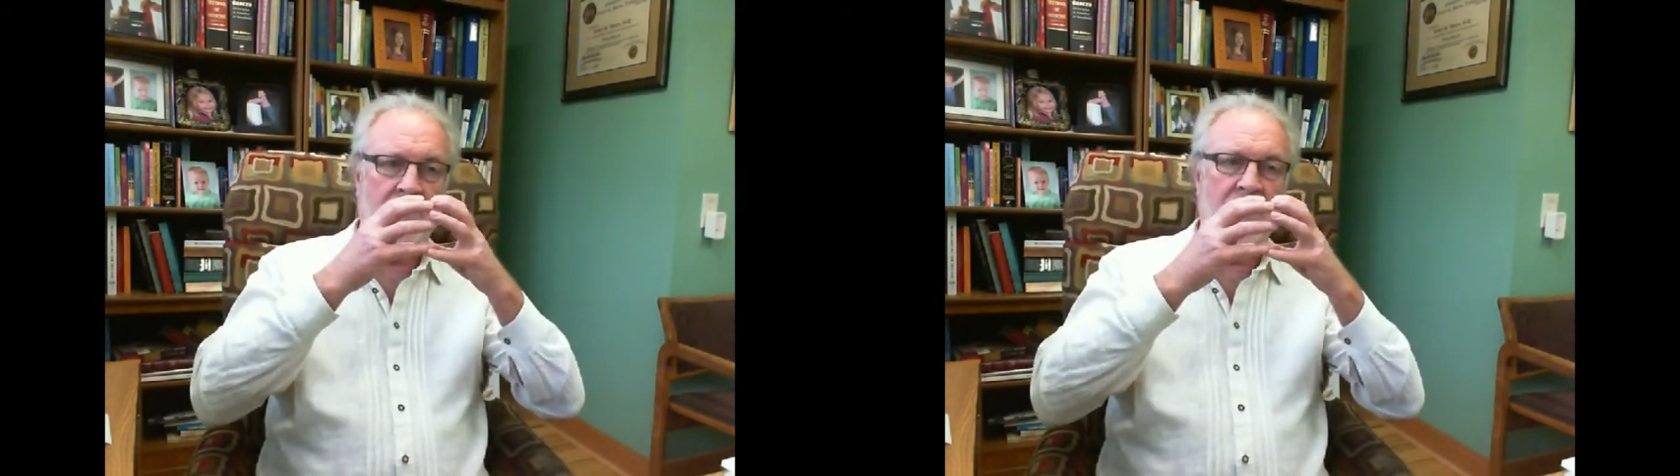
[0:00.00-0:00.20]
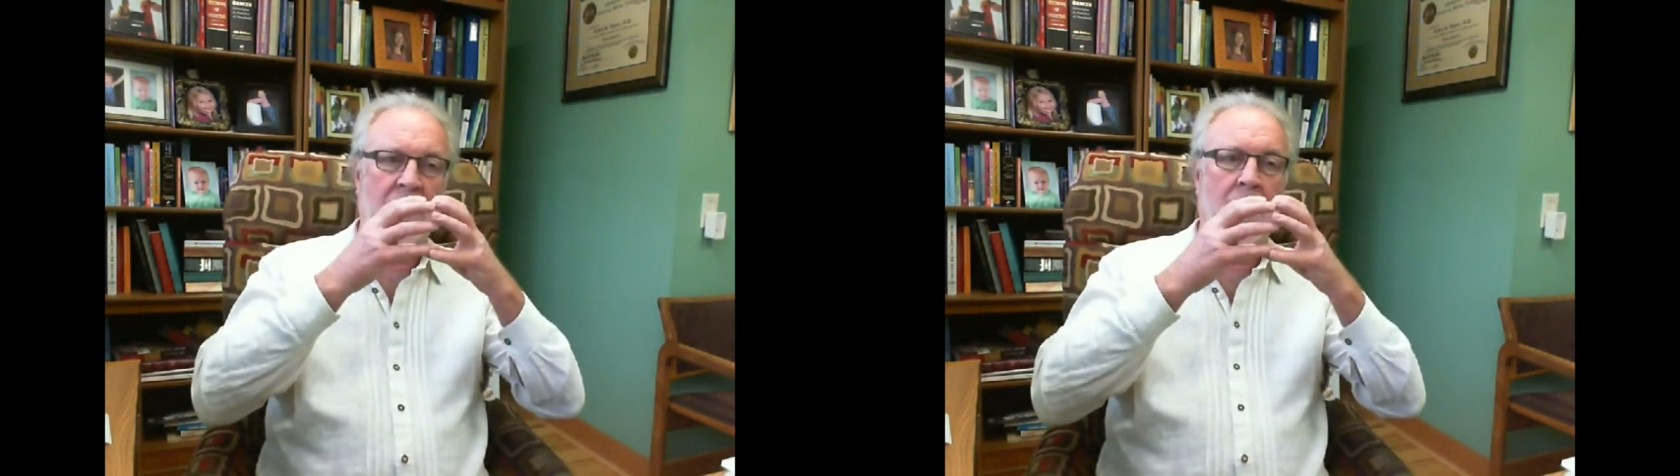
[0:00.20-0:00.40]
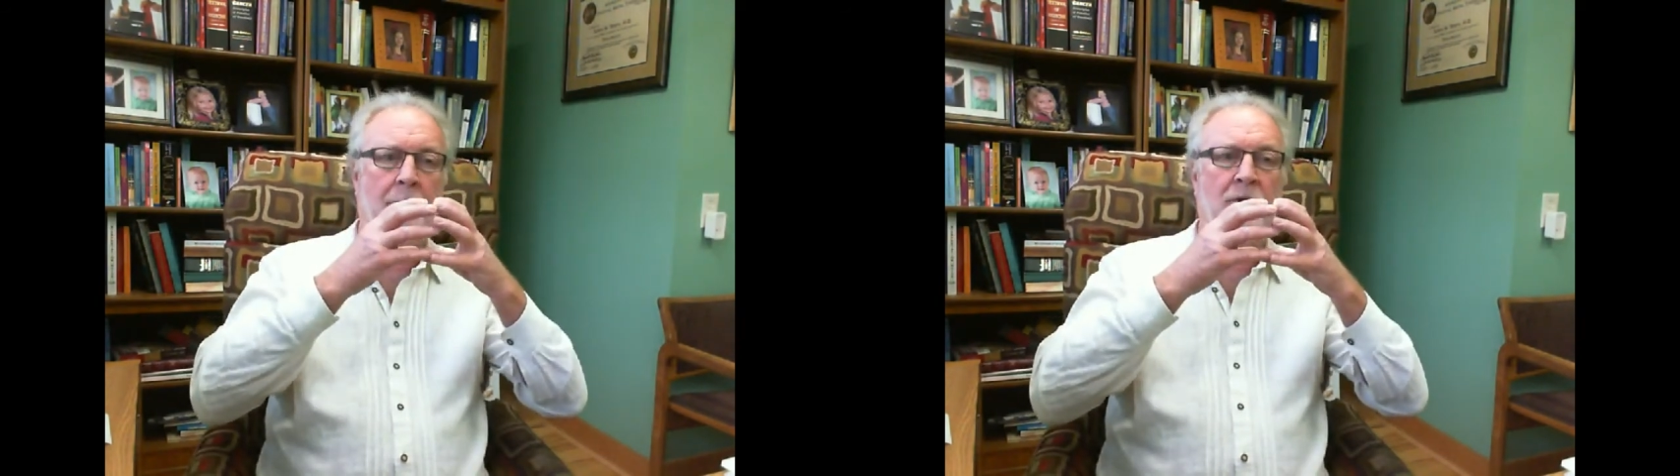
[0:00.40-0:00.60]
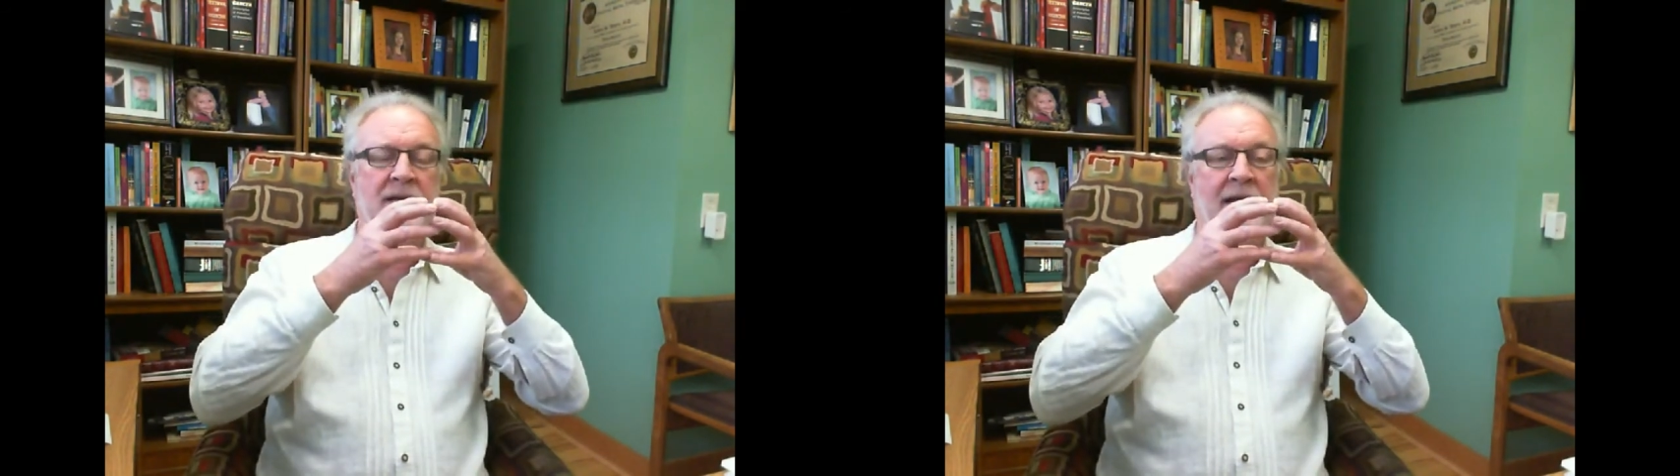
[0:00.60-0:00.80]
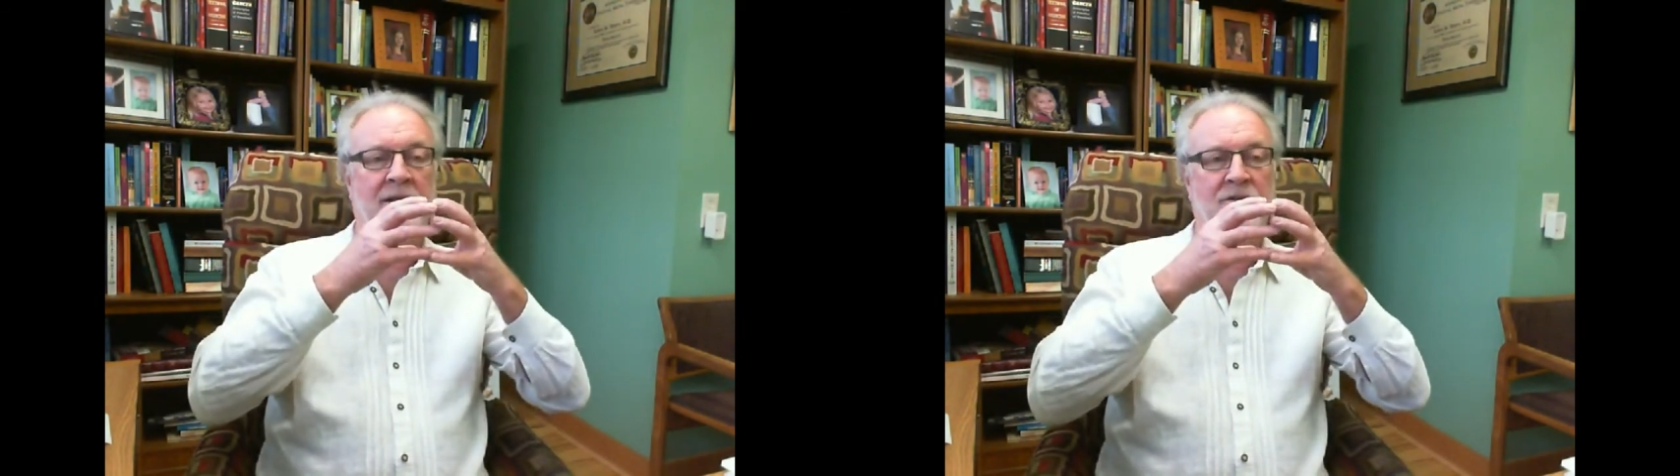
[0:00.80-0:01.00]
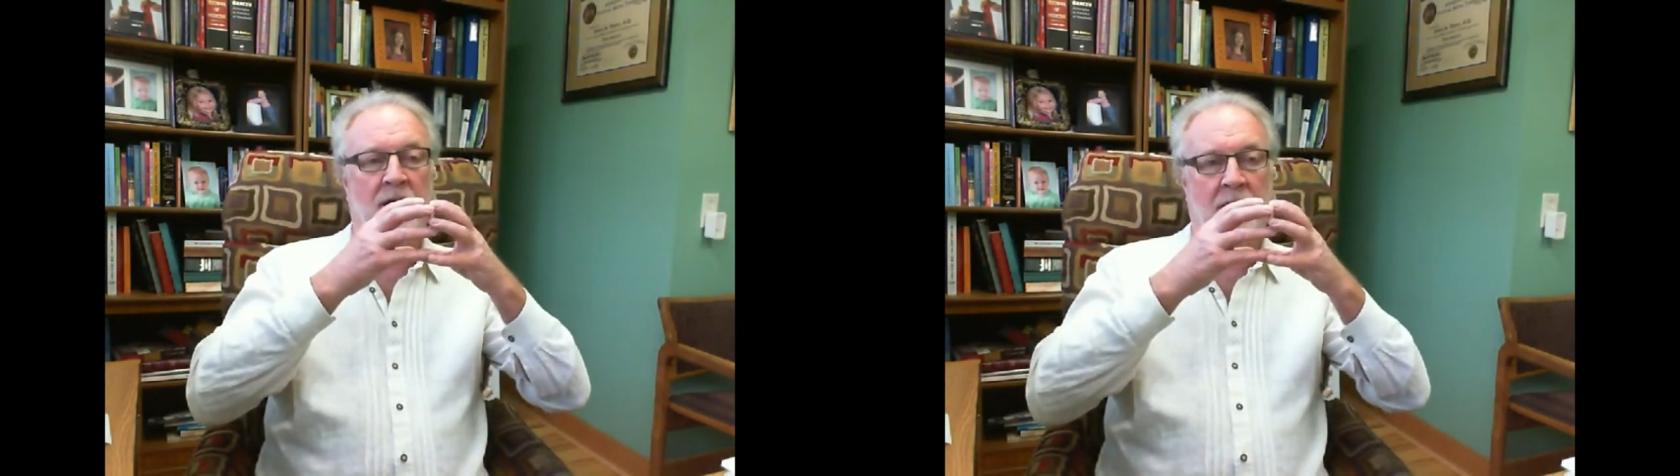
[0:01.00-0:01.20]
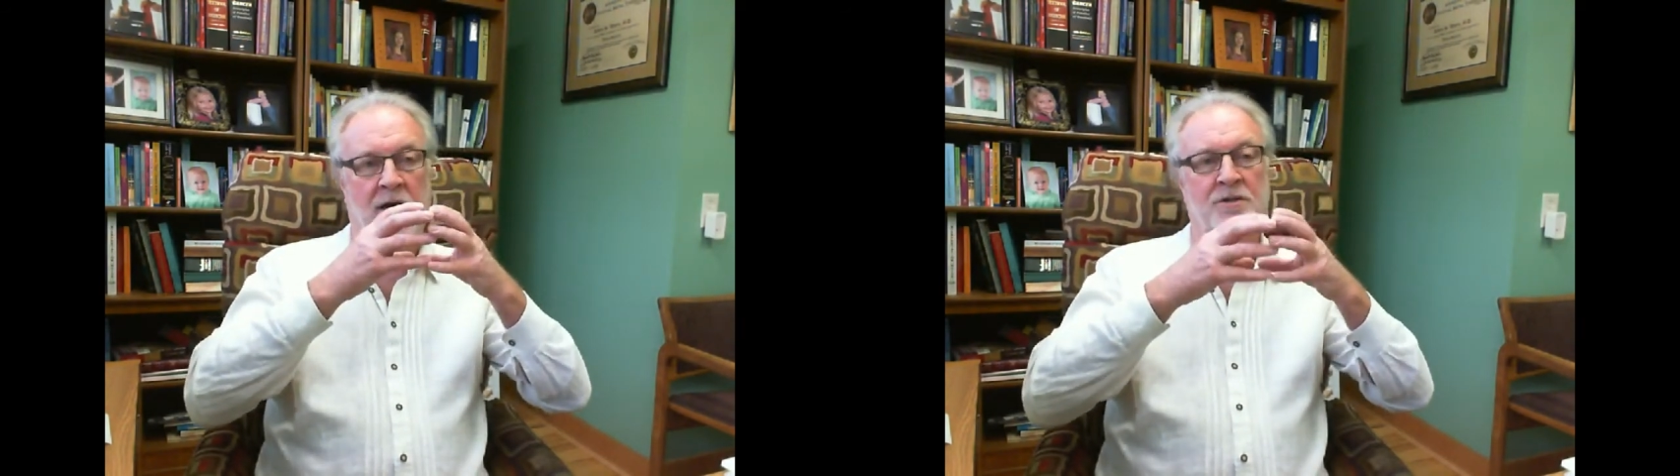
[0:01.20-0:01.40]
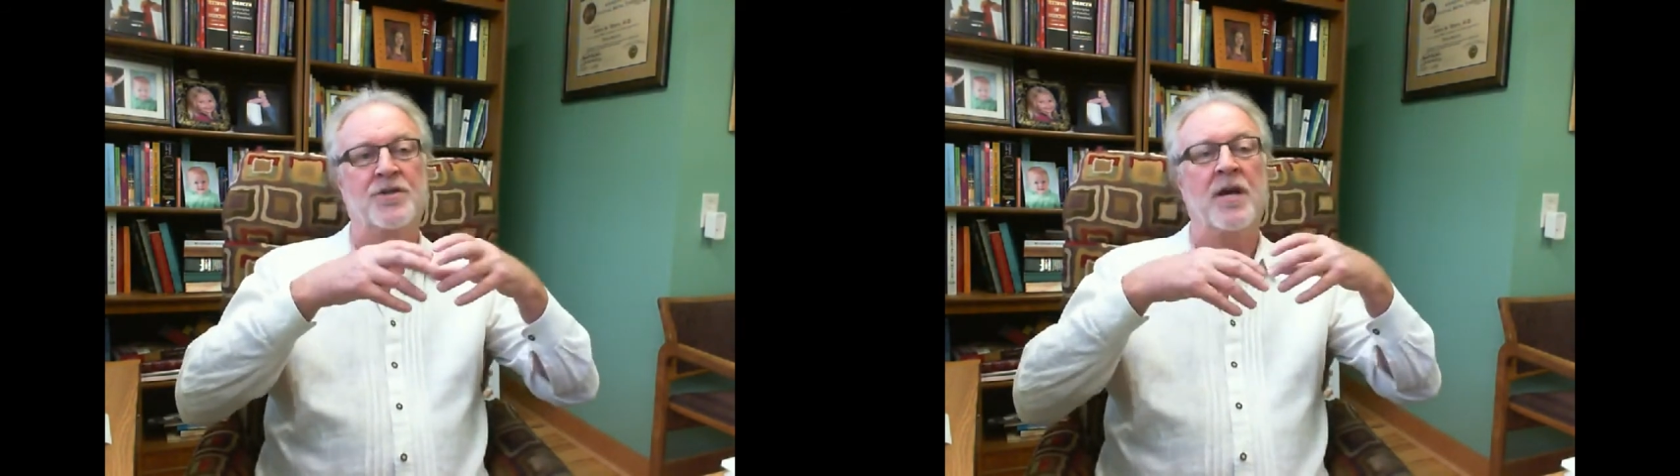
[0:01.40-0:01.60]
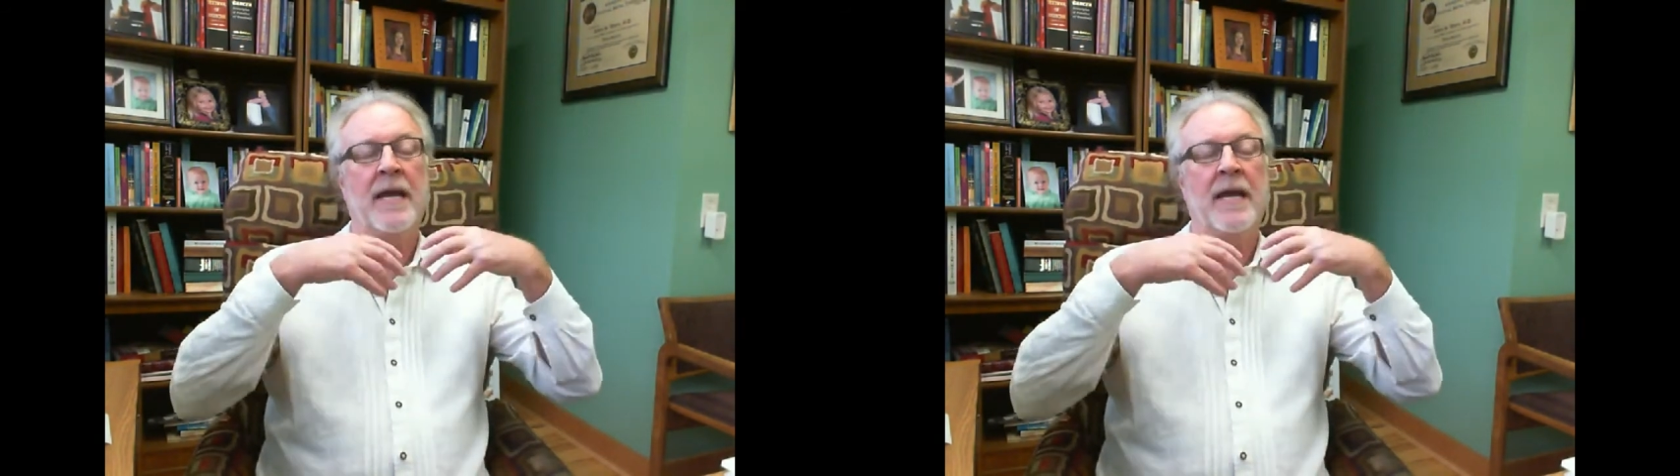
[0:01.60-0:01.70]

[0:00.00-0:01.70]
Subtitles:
the upper dental arch,